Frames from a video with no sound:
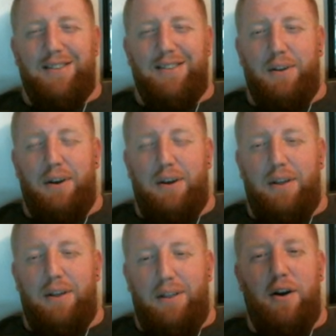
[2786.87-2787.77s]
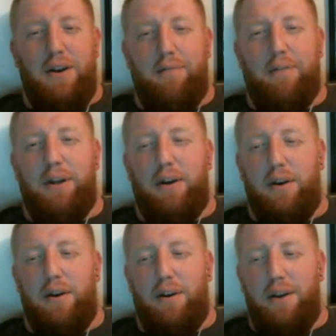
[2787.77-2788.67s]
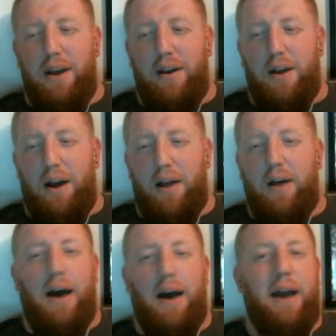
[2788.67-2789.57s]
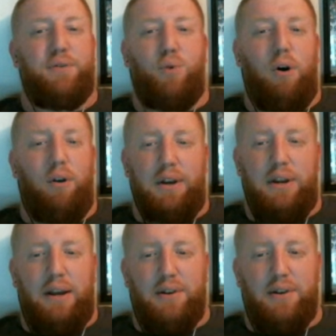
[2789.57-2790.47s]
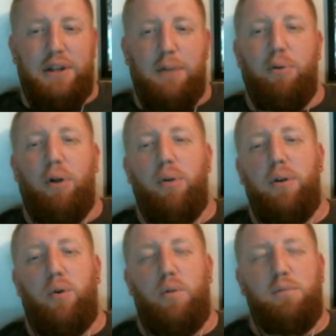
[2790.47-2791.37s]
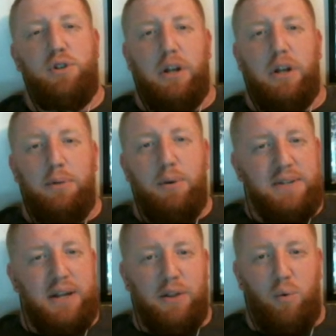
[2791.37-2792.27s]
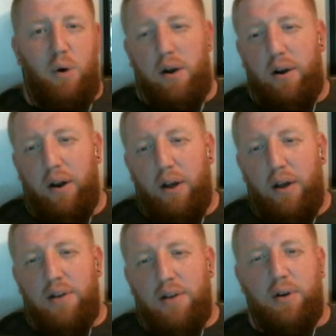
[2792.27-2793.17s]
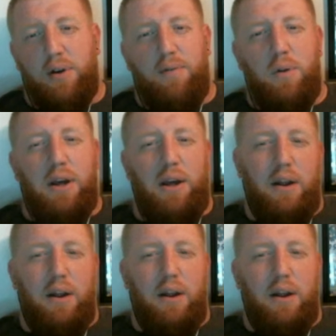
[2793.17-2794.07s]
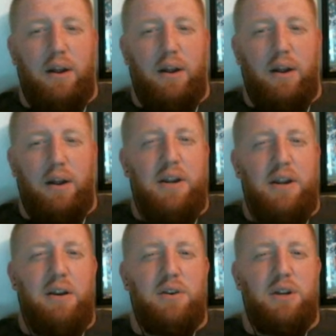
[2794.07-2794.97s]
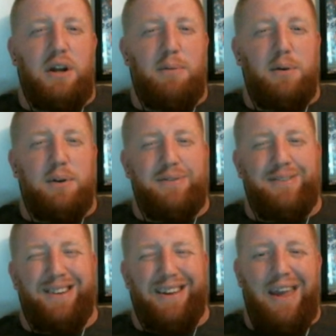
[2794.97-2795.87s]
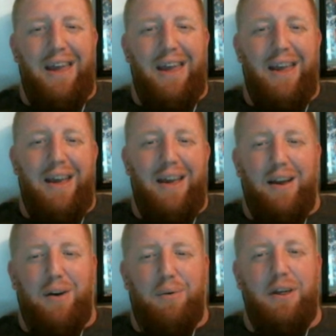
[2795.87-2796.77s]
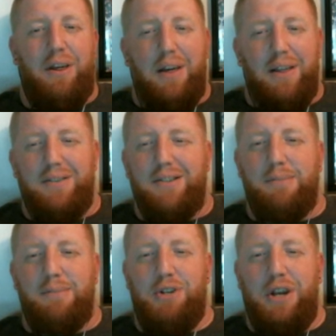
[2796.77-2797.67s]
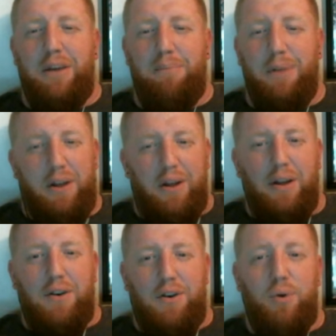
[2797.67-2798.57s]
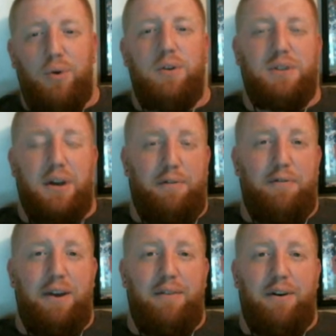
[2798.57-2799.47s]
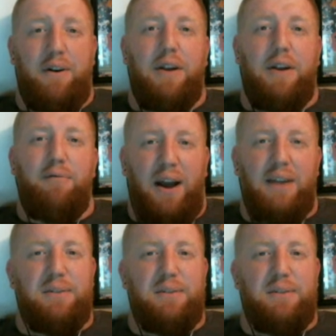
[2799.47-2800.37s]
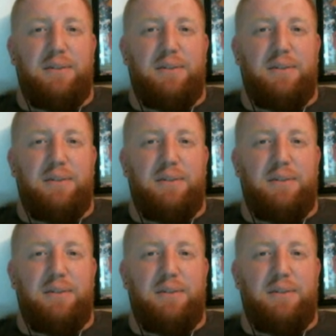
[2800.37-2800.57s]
So they are definitely good, and the highest quality decal sheet. They blow the normal GW ones out the water. So if you try the GW ones and you're like, I don't really, this isn't my jam, do yourself a favor, find some